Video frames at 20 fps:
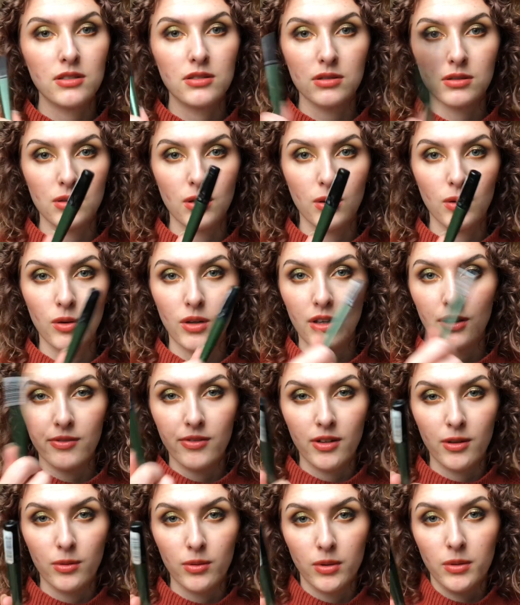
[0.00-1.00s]
So
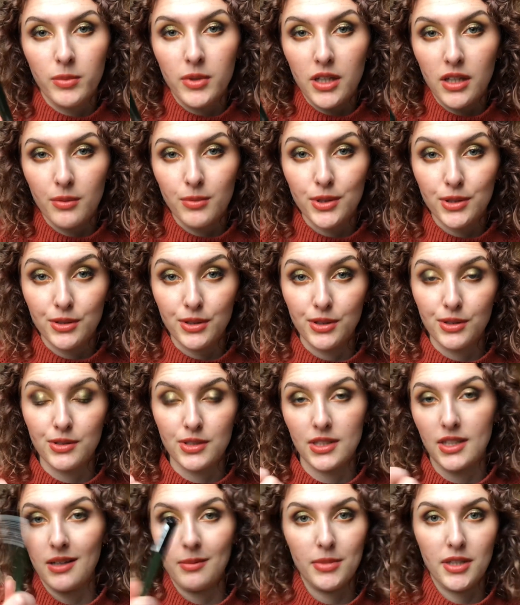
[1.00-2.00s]
if I will be able to
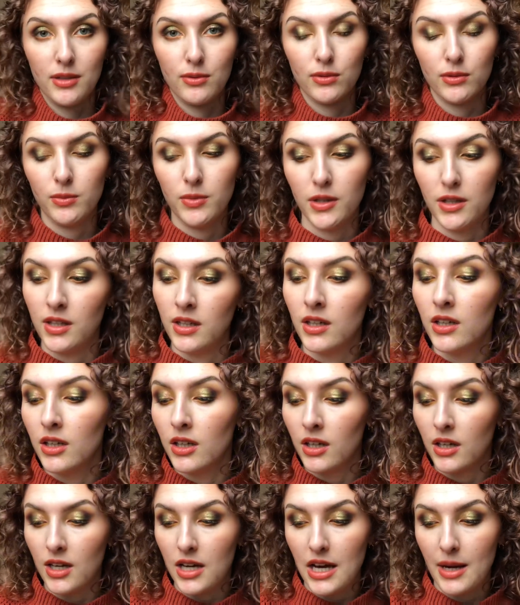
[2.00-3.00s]
use it up, that would be
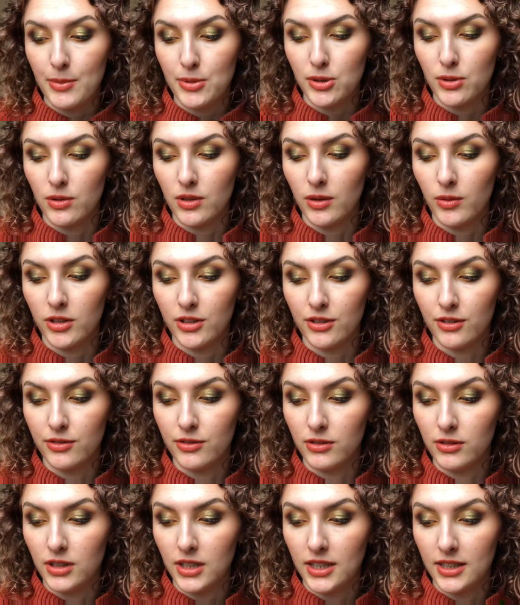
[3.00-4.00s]
absolutely
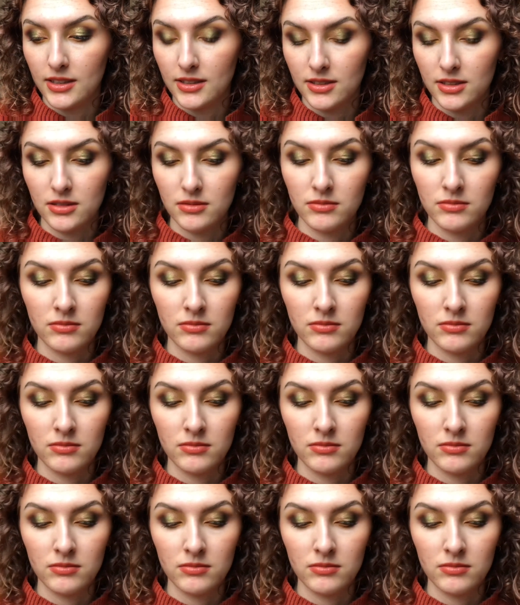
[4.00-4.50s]
wonderful, and